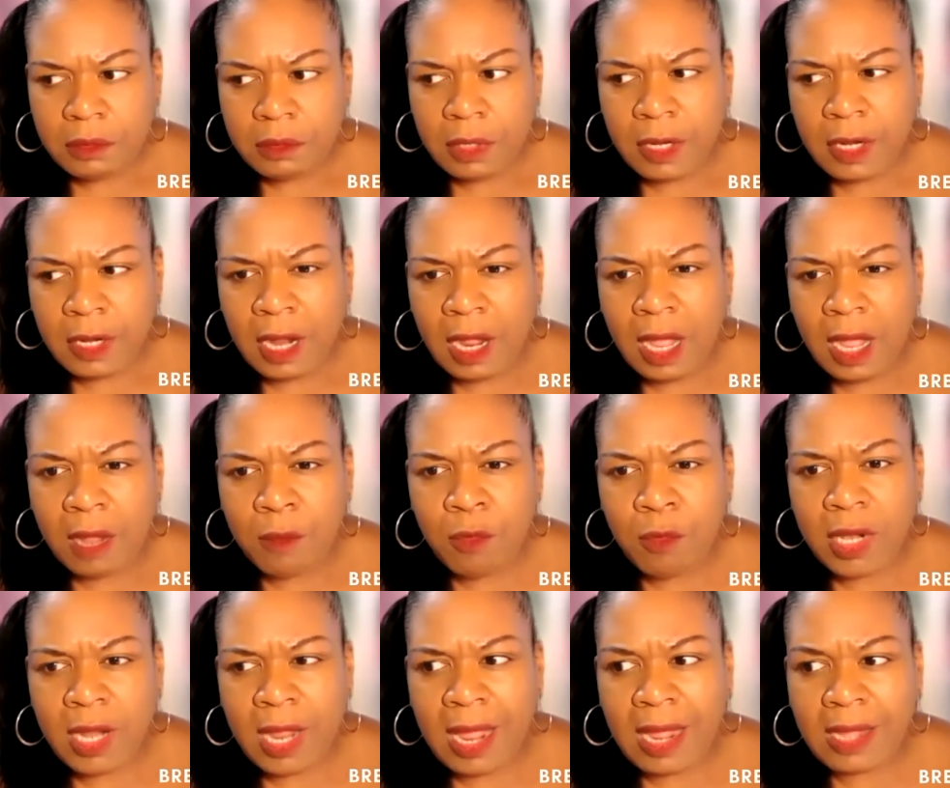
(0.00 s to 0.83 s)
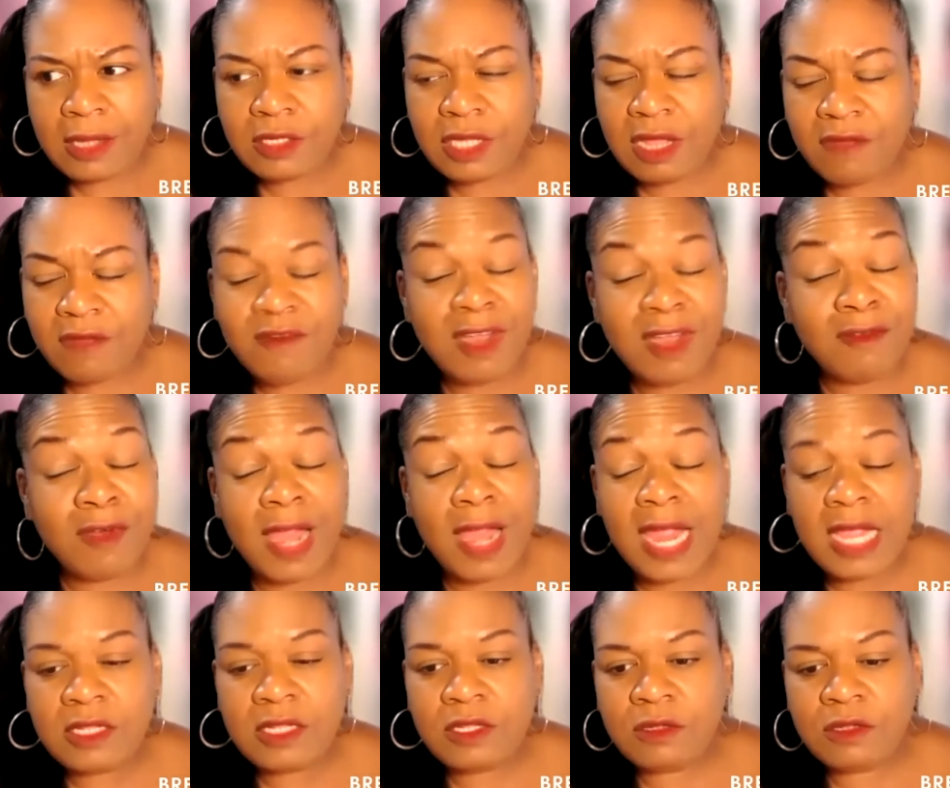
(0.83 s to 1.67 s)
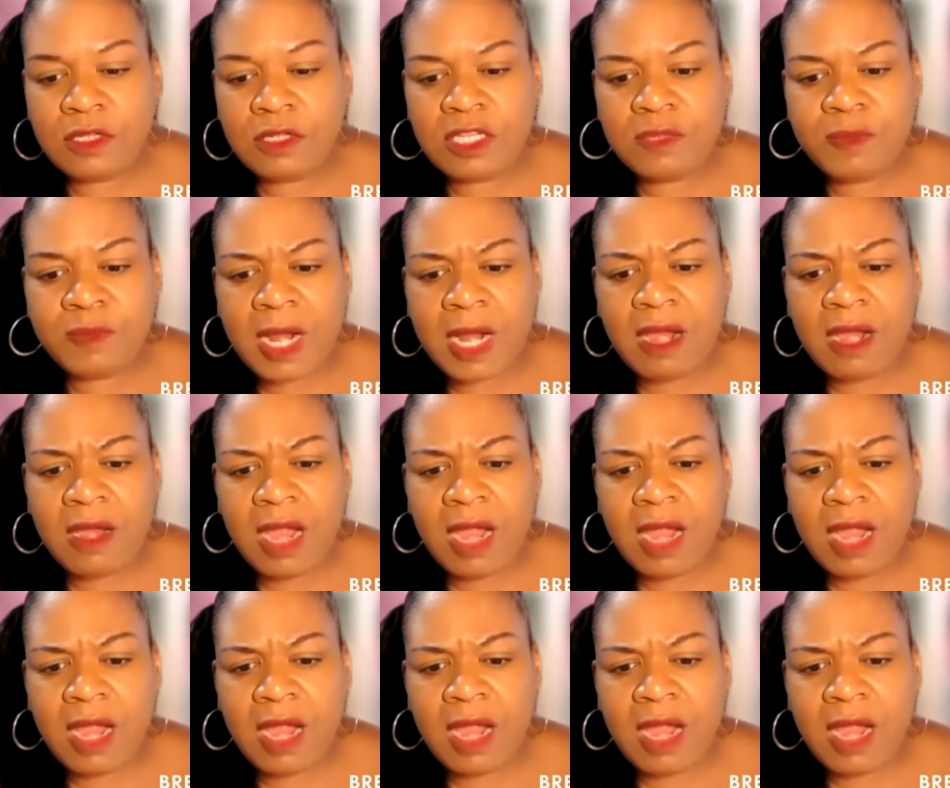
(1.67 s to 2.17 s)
and I, I want to ask, I've never asked you this, but I,